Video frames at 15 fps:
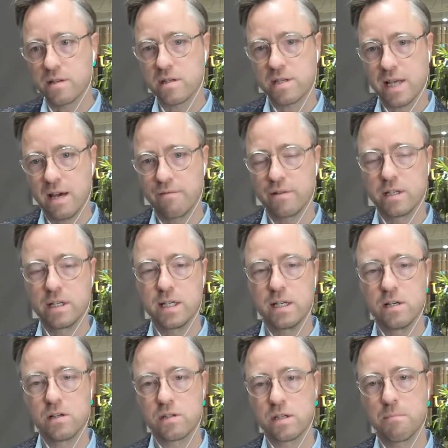7
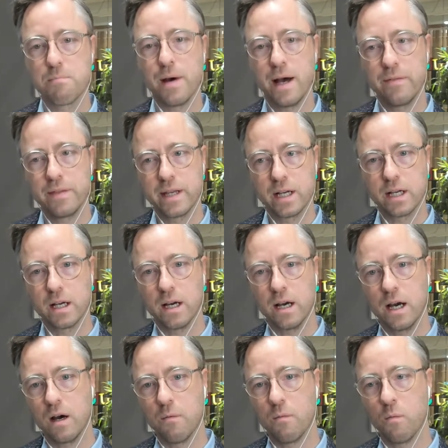years, depending
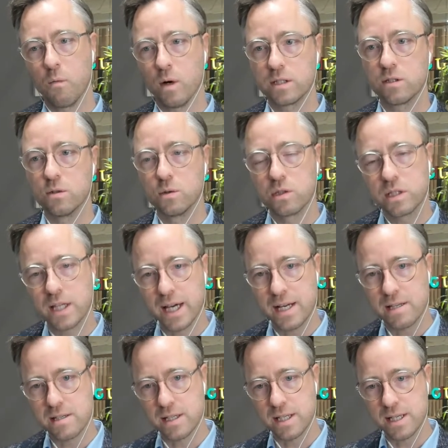what use
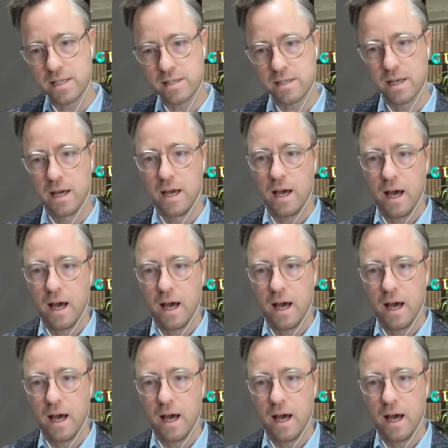case it is.